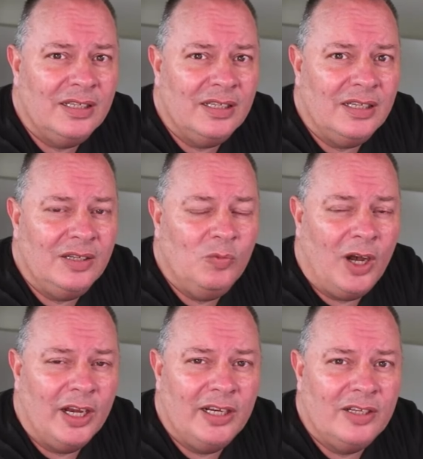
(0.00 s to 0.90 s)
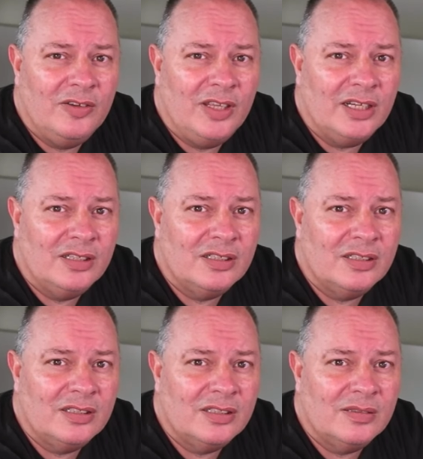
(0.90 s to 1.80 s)
And why did I do that?
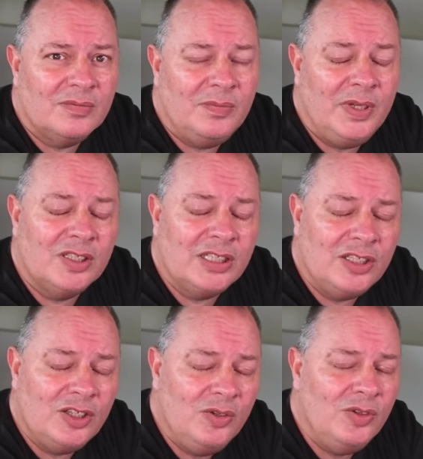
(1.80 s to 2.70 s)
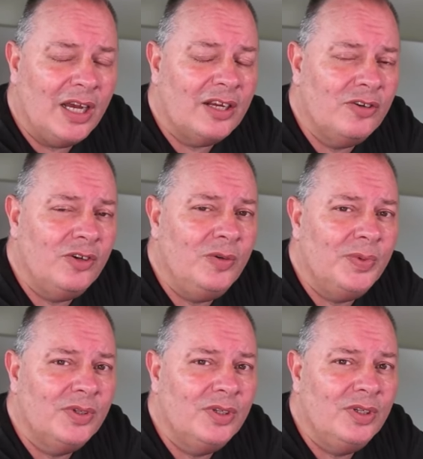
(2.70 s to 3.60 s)
Because I do that group
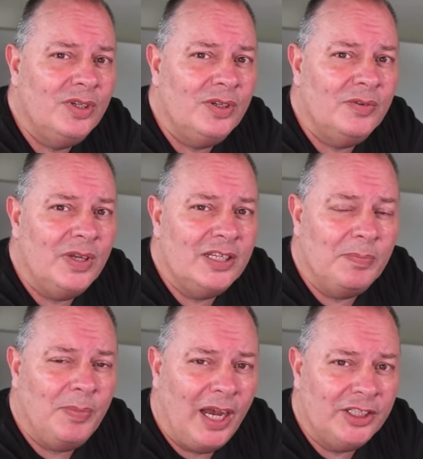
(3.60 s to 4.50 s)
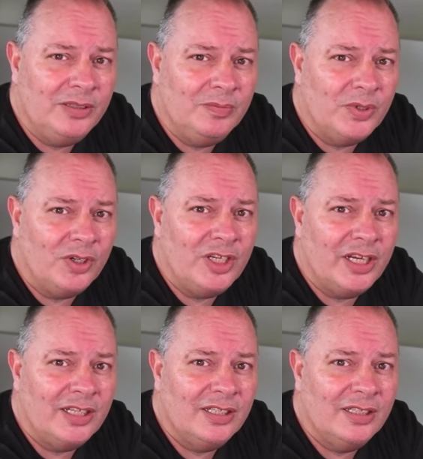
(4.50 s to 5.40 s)
as a passion
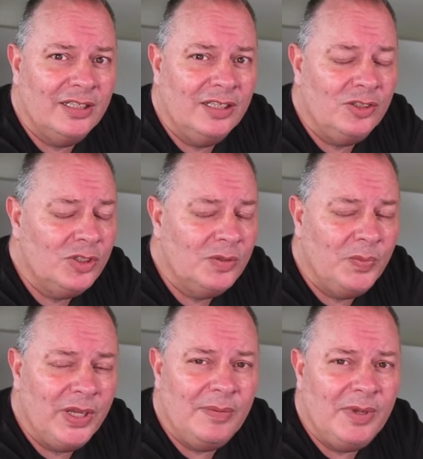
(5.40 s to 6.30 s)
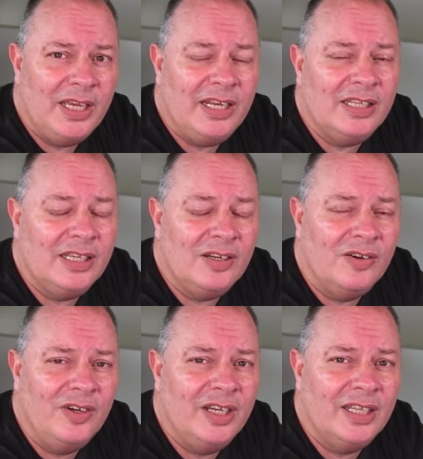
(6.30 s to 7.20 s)
project. Doesn't pay me anything,
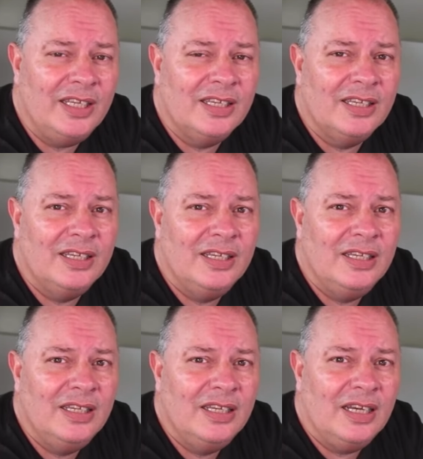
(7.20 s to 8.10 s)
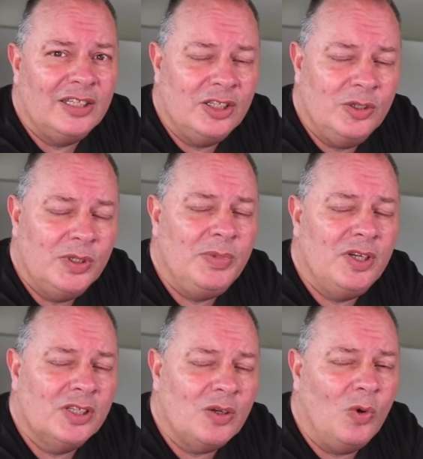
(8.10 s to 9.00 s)
not really. I do it
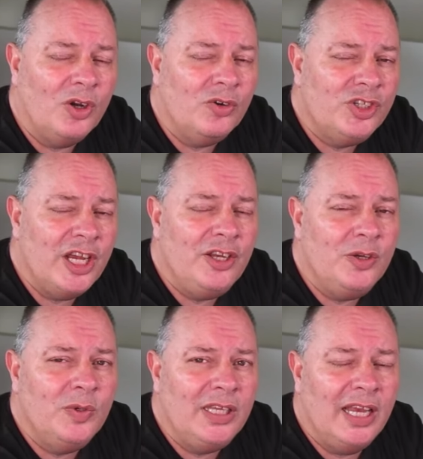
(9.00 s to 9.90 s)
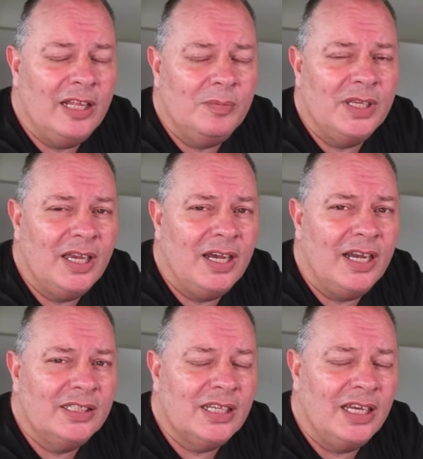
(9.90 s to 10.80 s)
because I want to genuinely help the guys.